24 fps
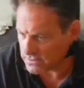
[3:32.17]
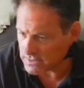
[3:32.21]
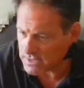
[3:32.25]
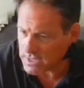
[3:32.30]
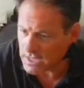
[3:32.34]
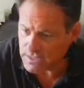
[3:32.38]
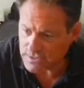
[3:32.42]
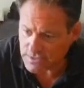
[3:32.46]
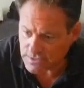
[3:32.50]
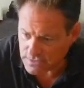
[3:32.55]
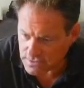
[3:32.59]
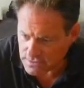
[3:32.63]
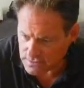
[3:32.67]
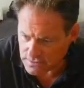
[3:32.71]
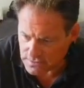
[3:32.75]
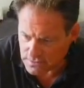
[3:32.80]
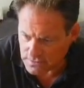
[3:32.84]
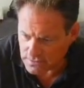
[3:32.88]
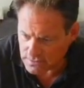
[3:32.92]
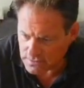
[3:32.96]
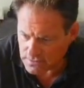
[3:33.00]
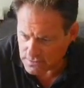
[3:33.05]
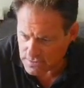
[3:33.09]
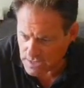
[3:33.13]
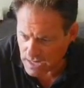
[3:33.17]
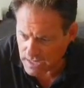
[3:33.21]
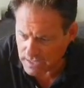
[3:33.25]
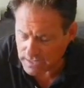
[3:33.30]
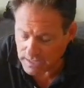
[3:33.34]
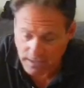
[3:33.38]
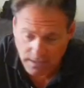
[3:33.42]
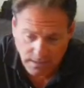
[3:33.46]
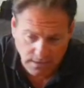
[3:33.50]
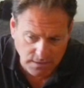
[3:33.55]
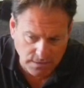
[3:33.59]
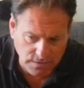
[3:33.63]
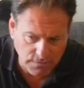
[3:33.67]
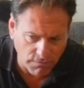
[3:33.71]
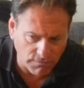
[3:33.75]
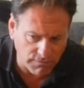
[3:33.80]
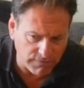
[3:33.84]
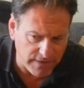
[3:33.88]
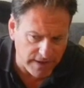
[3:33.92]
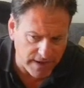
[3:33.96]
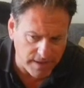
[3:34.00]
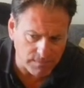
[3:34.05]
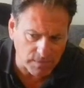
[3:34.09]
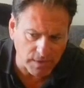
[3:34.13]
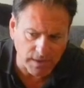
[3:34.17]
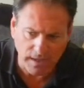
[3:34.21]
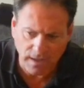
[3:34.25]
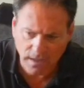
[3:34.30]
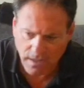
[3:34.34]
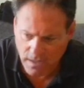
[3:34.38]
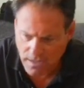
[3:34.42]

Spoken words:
cousin, Johnny, and his whole family.